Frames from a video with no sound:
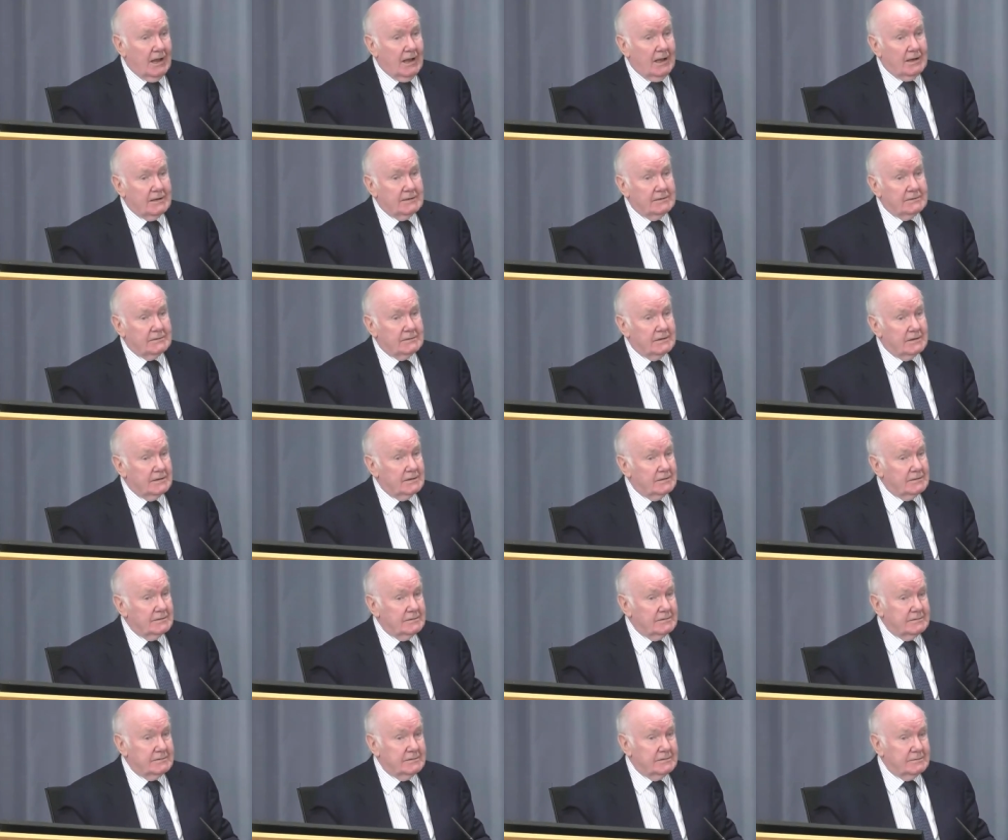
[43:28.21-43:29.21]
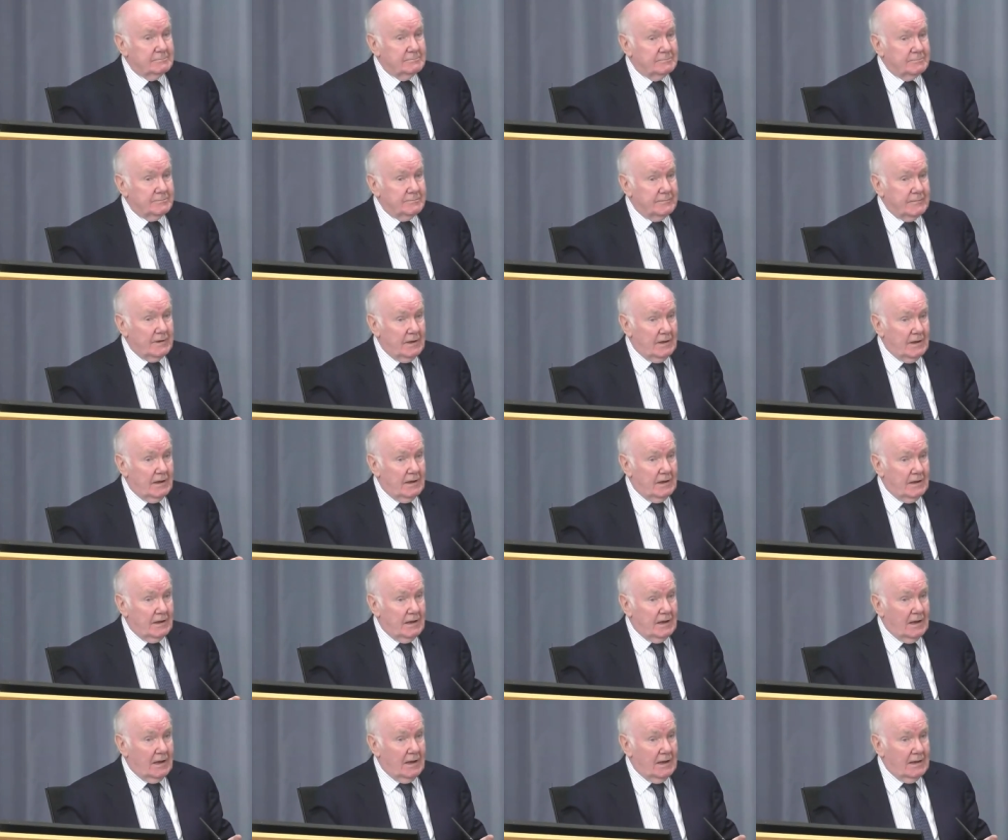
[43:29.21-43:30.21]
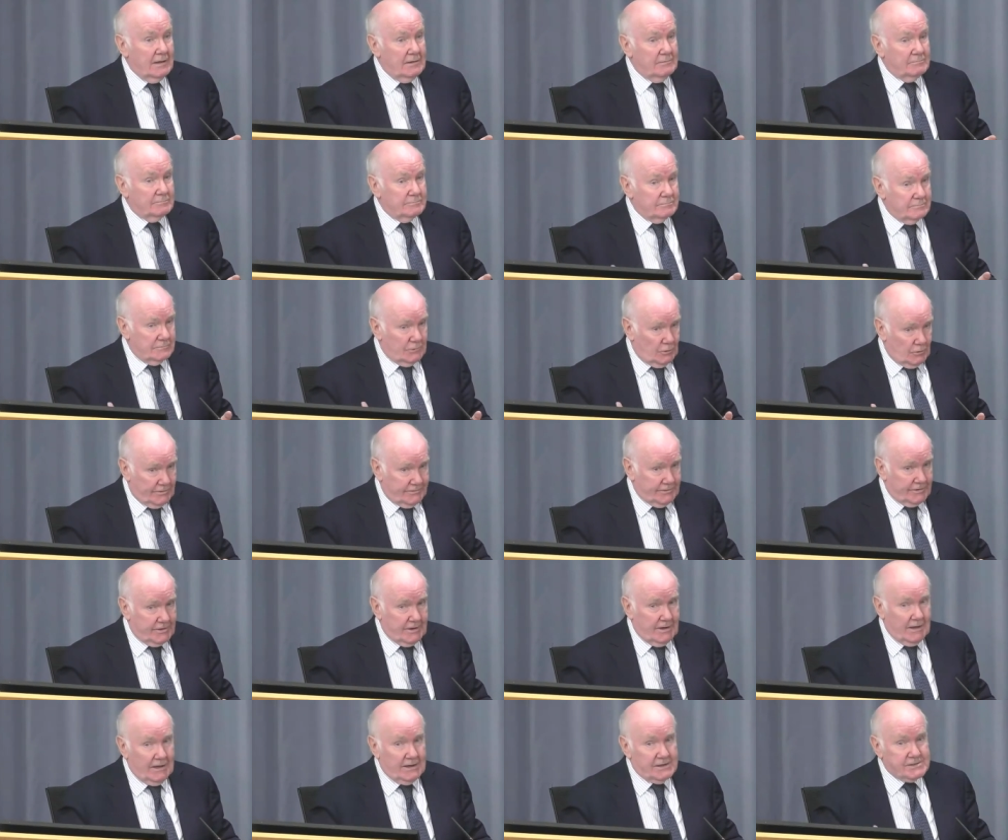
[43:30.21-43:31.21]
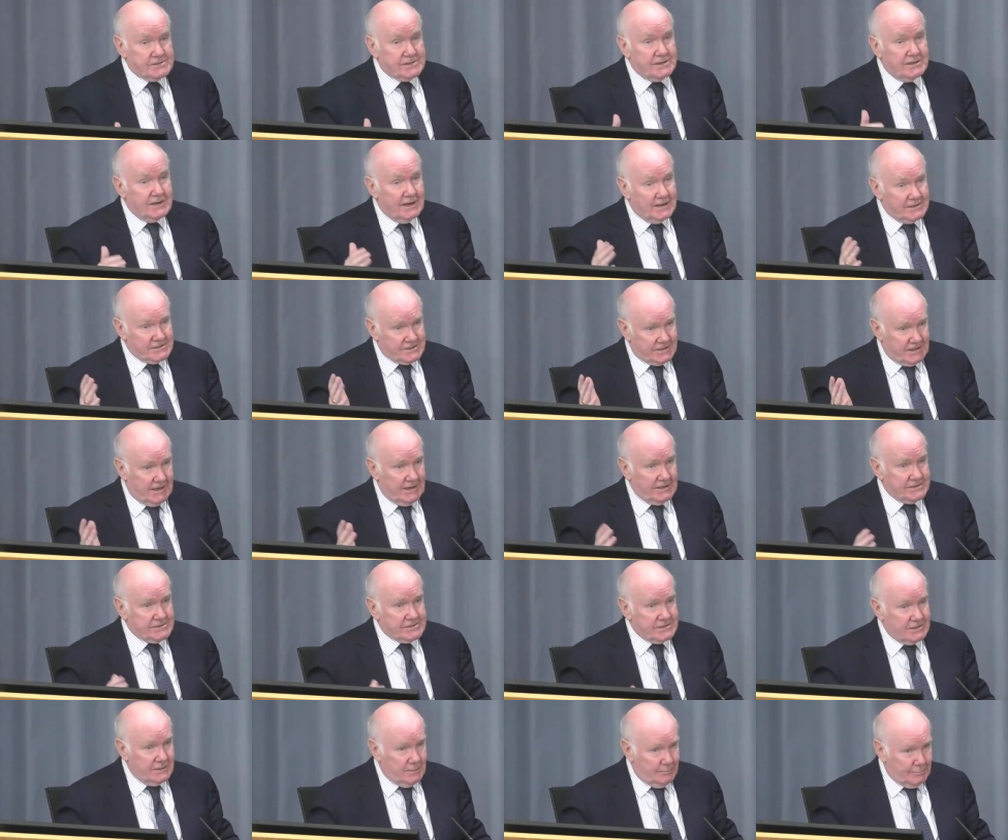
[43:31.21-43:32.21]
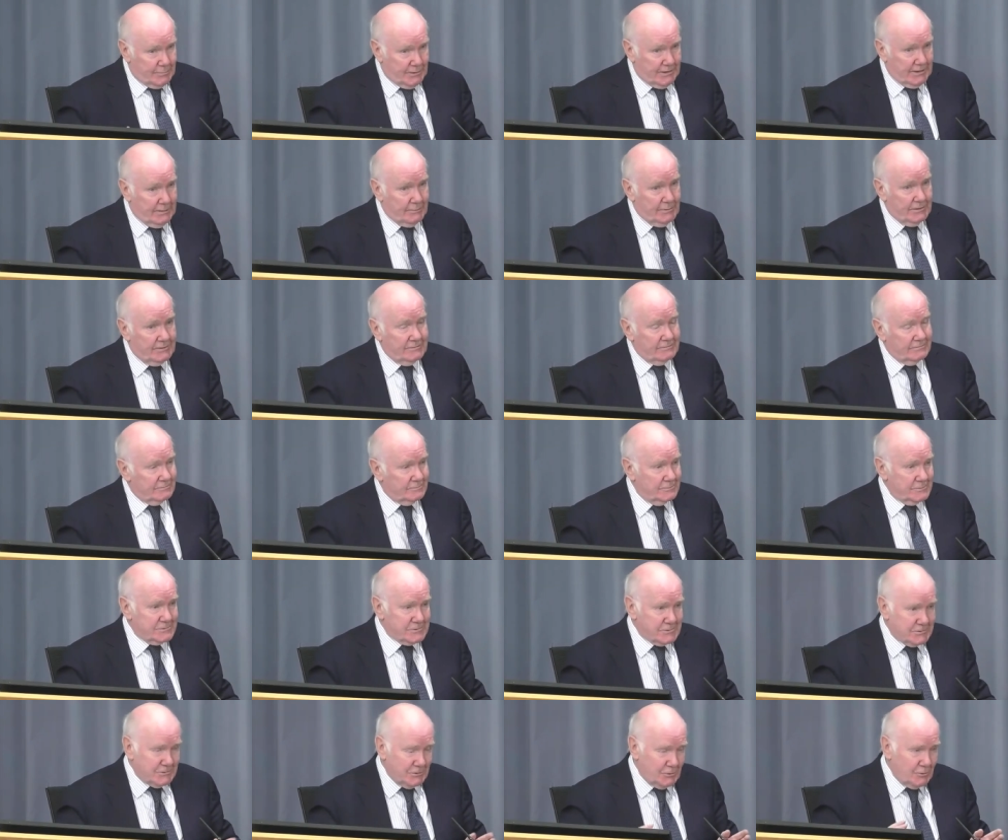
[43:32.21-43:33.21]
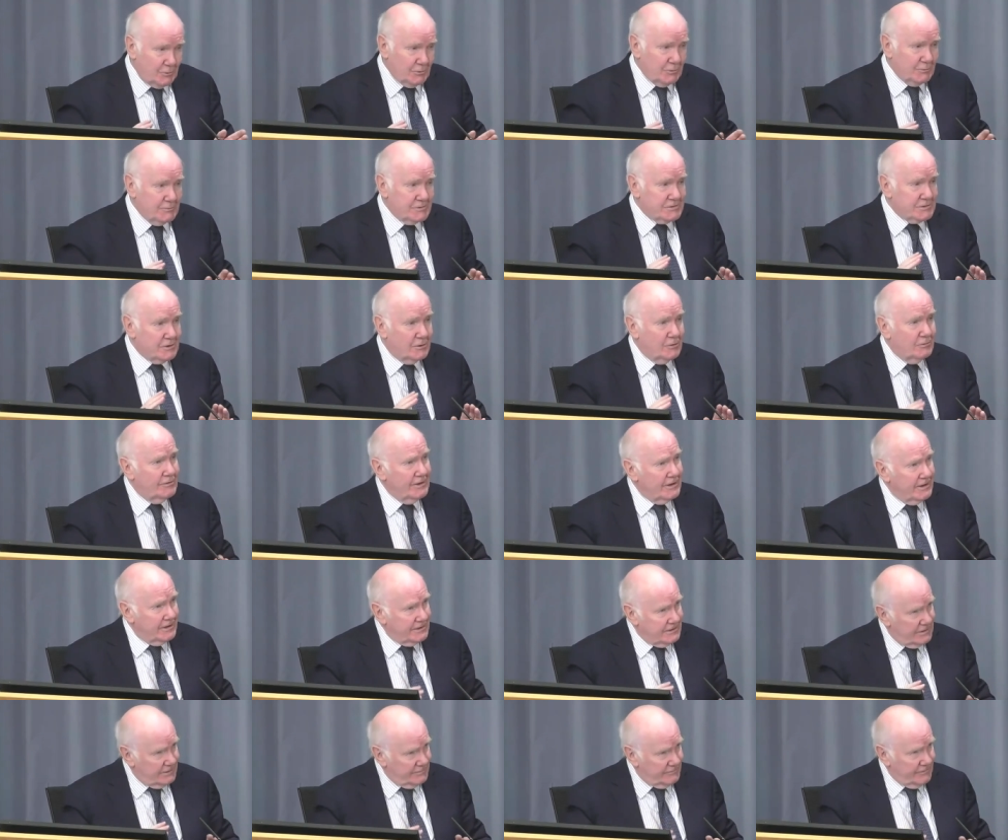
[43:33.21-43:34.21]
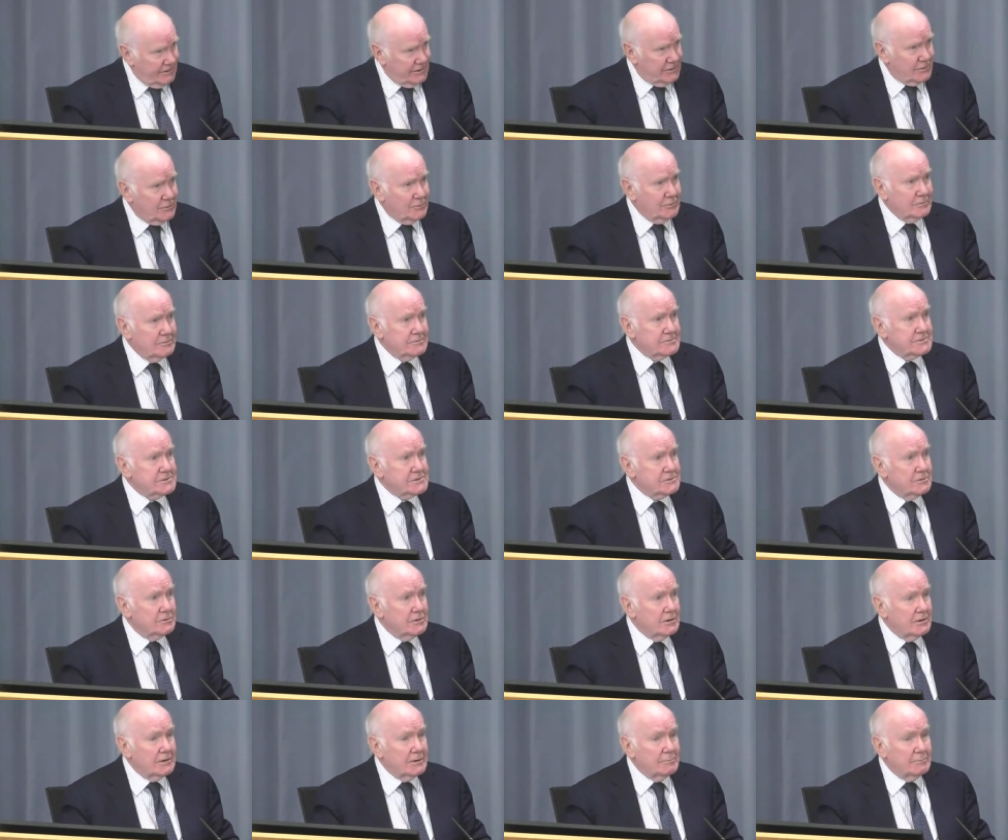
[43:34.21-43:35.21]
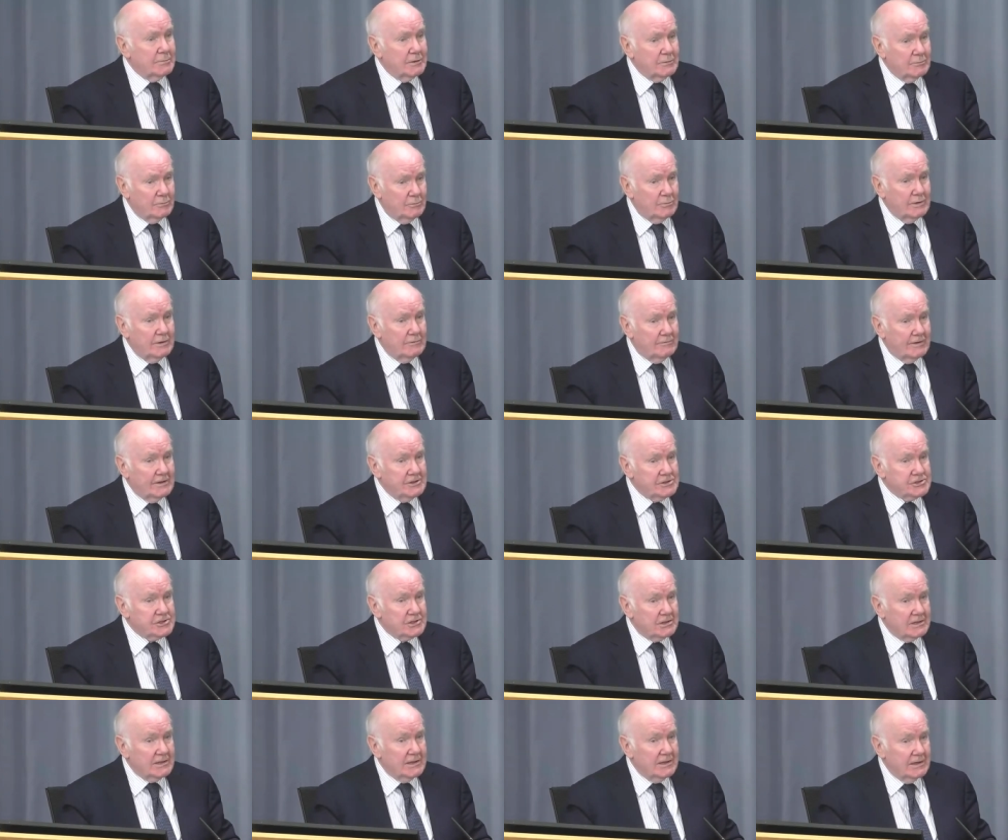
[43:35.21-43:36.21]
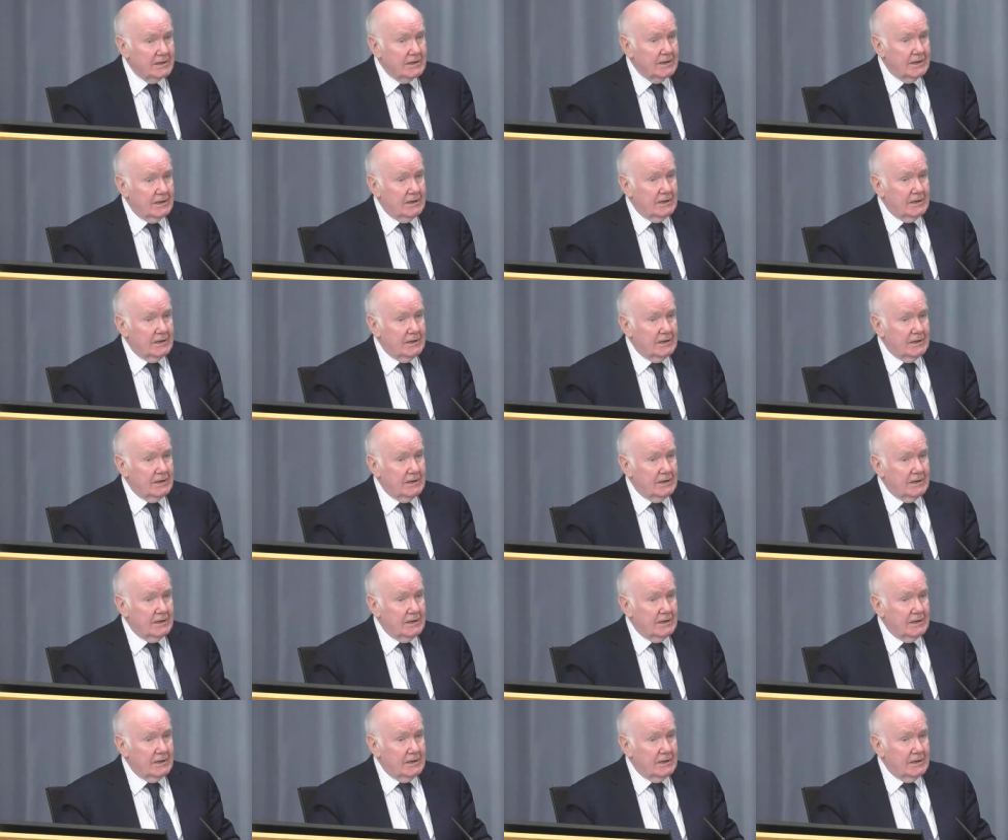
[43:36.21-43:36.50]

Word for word: And, and uh, I authorised an ex gratia payment and was told it was all very difficult and so on. But we eventually